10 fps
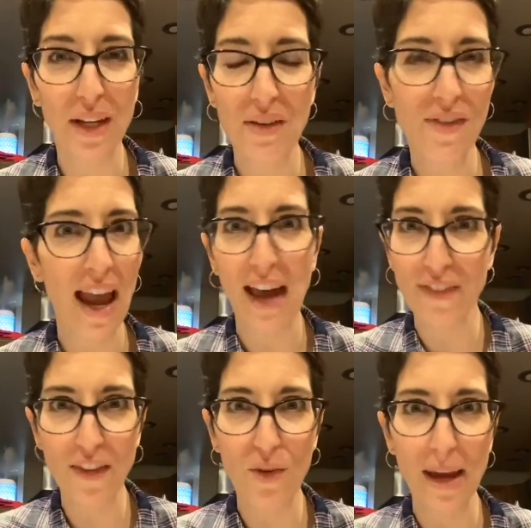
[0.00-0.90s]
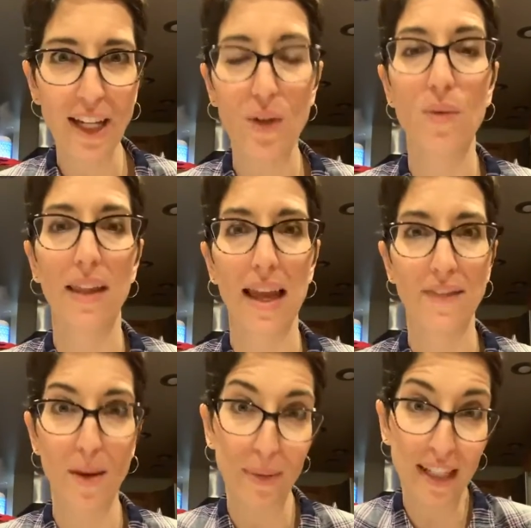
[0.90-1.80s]
Even if I have never met you in real
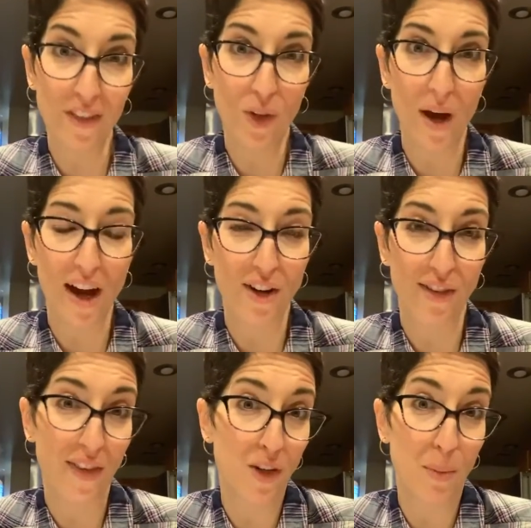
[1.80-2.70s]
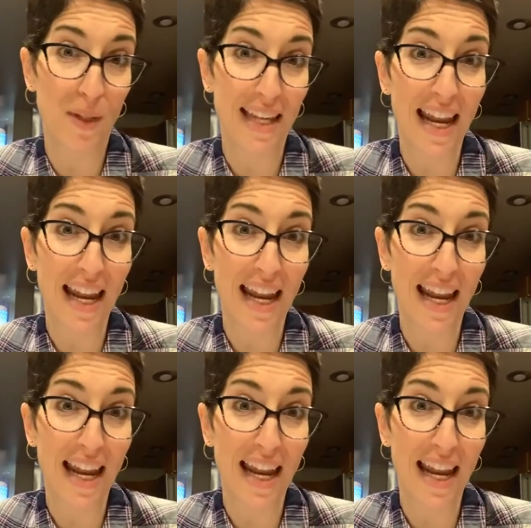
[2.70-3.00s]
life, I believe in you 150%,